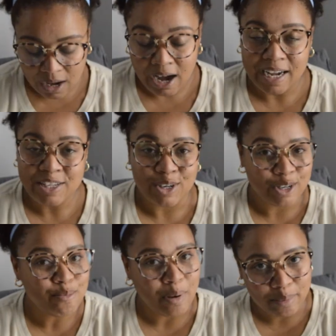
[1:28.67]
I
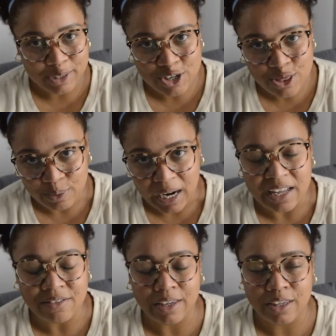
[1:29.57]
started Publish and
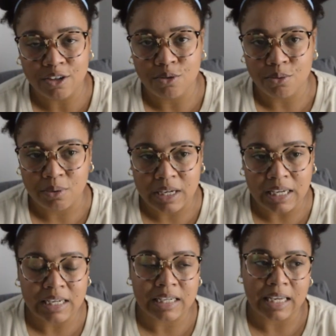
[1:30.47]
Thrive in
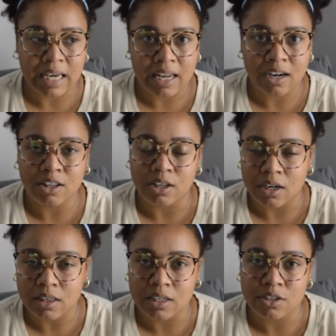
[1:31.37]
Q3, and again a lot
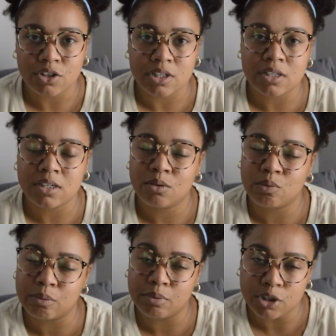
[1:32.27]
of things just
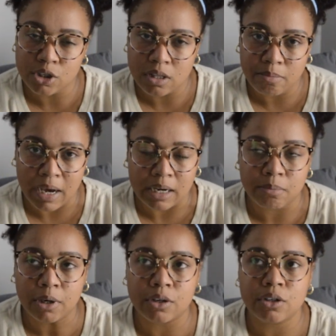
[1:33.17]
were pushed to the back
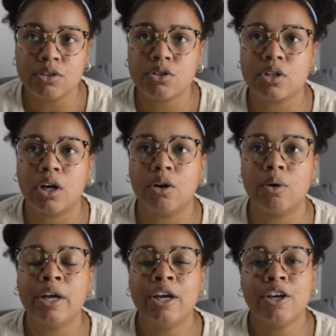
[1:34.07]
burner.
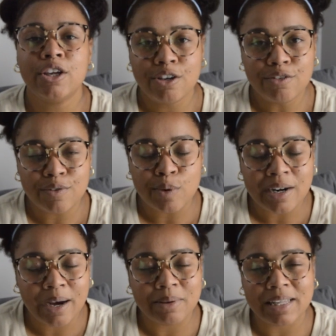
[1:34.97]
So
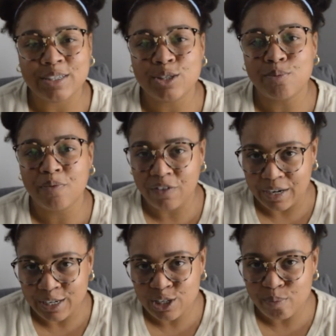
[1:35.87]
Q4 I would like to
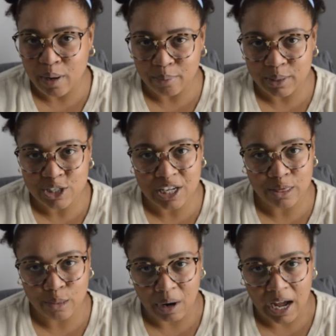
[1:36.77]
finish Publish and
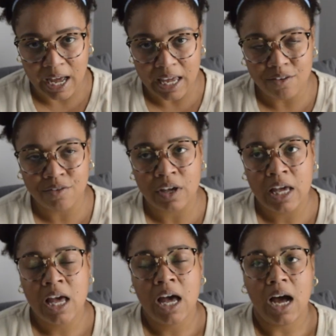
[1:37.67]
Thrive,
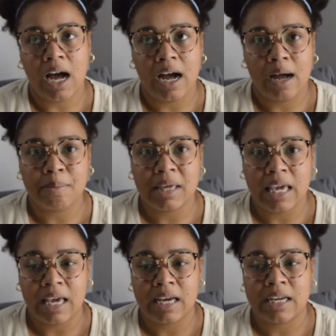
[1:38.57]

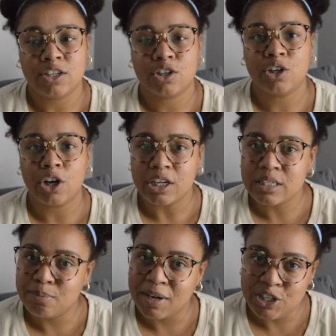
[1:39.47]
and
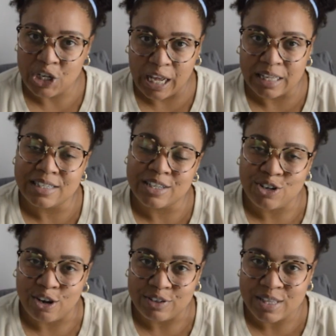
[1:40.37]
Crossed by Chains, the
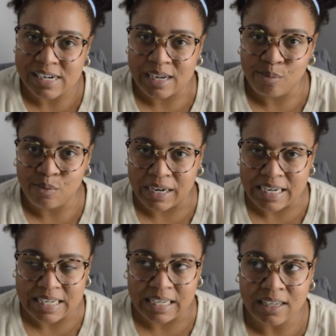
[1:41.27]
novel that I am
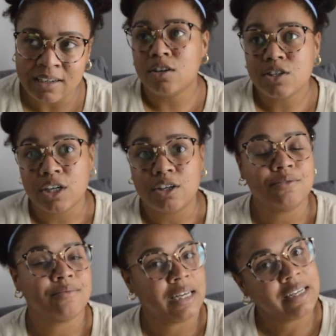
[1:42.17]
writing,
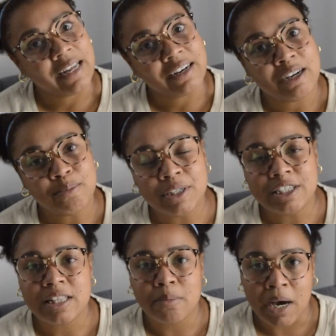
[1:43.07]
also again got put
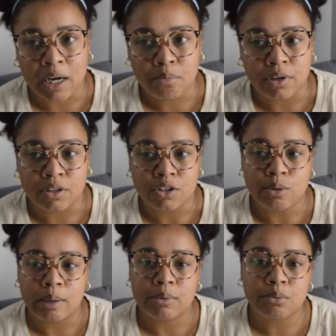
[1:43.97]
to the back burner.
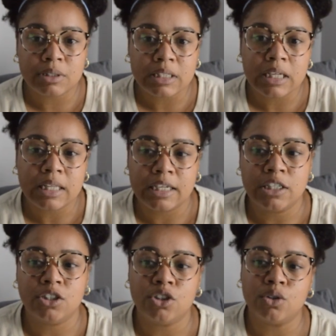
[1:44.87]
So I would really like
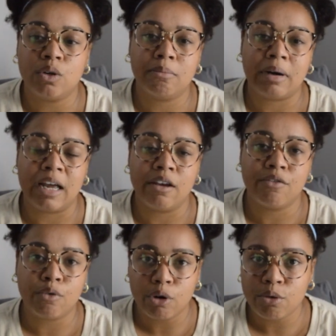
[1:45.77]
to do my
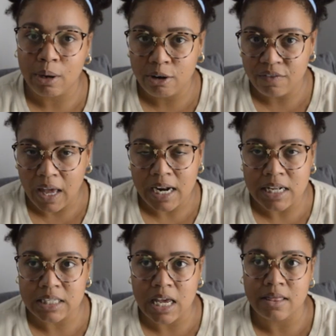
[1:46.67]
4th round of
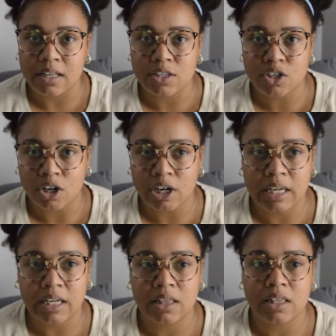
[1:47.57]
edits and then start
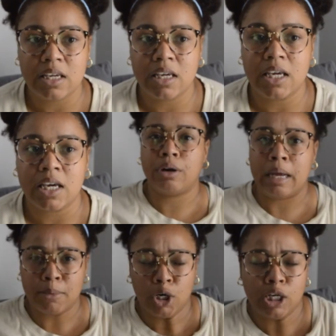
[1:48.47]
in the
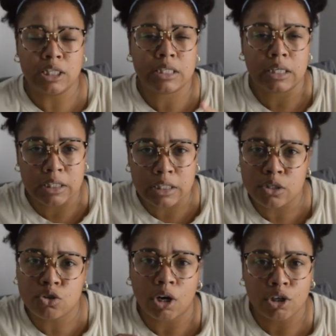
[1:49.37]
grammar and
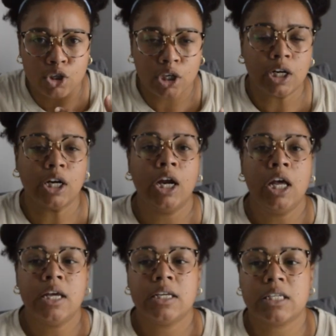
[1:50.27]
sentence structure
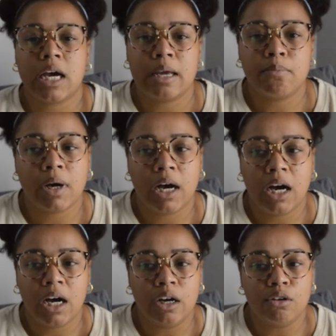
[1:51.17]
type
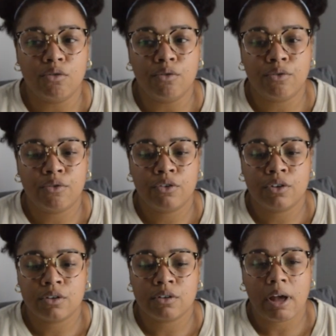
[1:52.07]
of
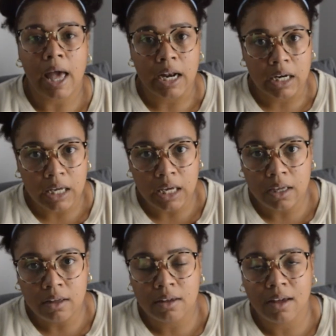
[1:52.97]

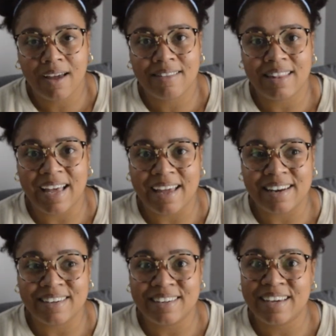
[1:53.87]
editing, and then
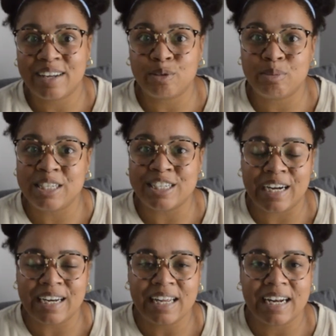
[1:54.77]
it'll be
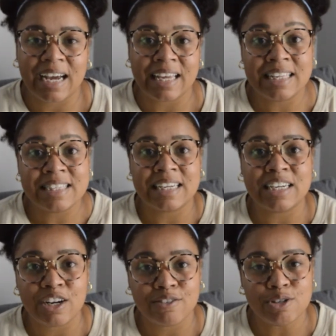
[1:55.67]
done and I can send
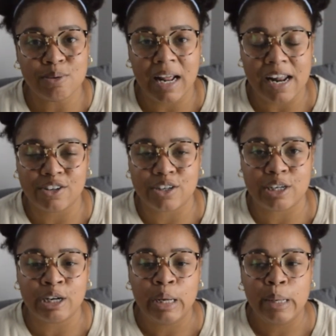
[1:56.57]
it off to an
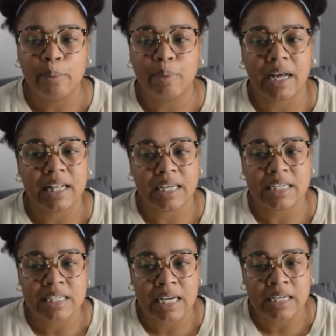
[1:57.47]
editor, but I'd
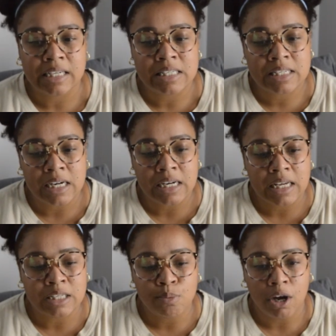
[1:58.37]
like to get it as done
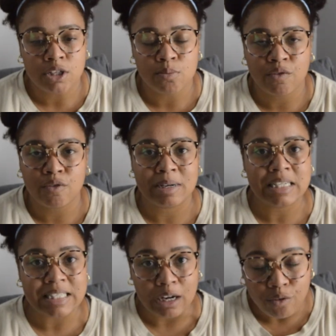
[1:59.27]
as possible for
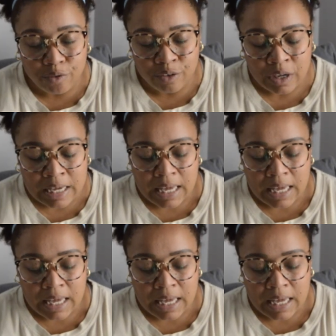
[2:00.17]
myself.